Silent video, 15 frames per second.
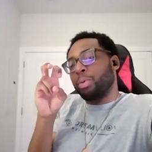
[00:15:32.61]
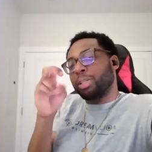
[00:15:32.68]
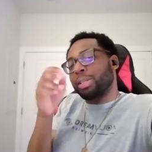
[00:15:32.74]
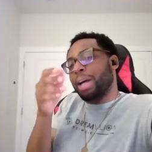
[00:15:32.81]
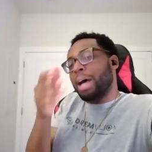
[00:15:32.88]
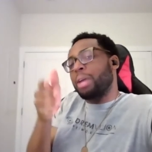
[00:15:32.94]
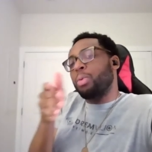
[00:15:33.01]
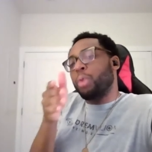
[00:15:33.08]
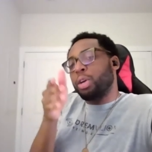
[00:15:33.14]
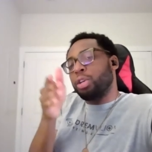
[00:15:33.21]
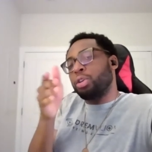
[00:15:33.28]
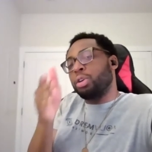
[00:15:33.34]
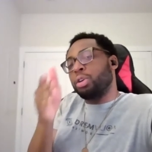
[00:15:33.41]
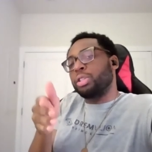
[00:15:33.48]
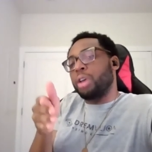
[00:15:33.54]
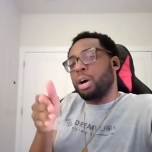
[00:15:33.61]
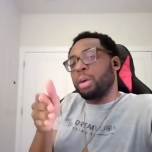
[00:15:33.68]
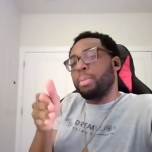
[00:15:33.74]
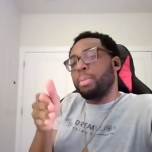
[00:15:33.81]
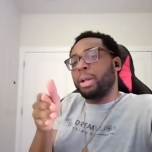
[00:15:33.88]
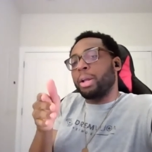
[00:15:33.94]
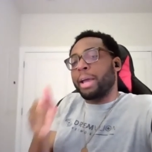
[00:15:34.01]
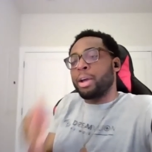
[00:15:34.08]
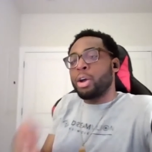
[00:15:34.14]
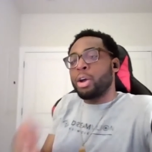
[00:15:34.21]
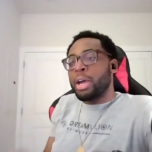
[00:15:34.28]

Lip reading: which is kind of what you're talking about.